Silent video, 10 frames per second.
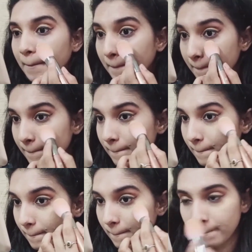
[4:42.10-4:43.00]
Maybelline
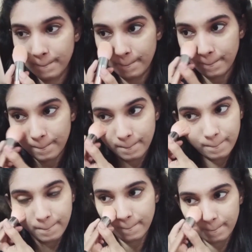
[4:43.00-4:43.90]
New York Loose
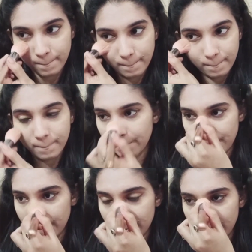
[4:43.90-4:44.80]
Finishing Powder
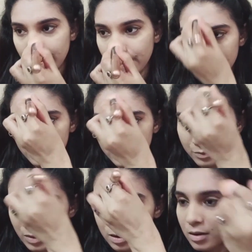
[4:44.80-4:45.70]
to the
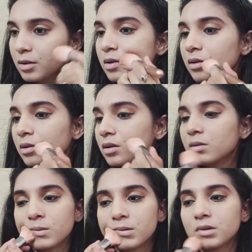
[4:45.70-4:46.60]
areas where I have
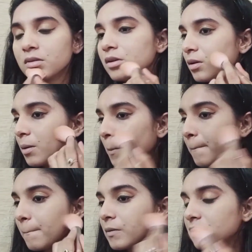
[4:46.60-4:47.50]
applied the
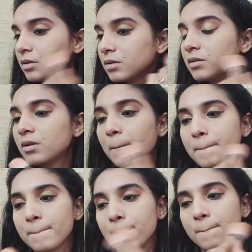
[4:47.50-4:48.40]
concealer.
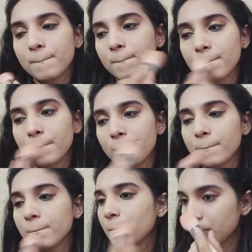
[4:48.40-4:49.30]
So
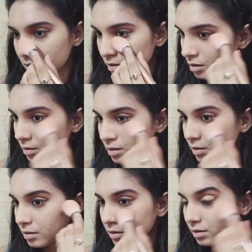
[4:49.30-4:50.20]
just blending
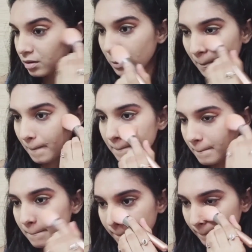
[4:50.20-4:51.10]
out everything
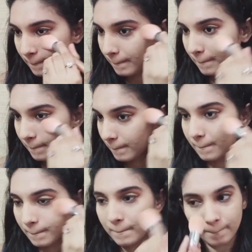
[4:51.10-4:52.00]
really nice and
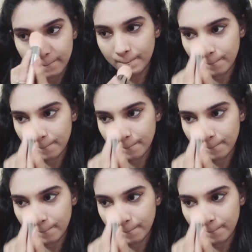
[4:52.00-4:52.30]
quick.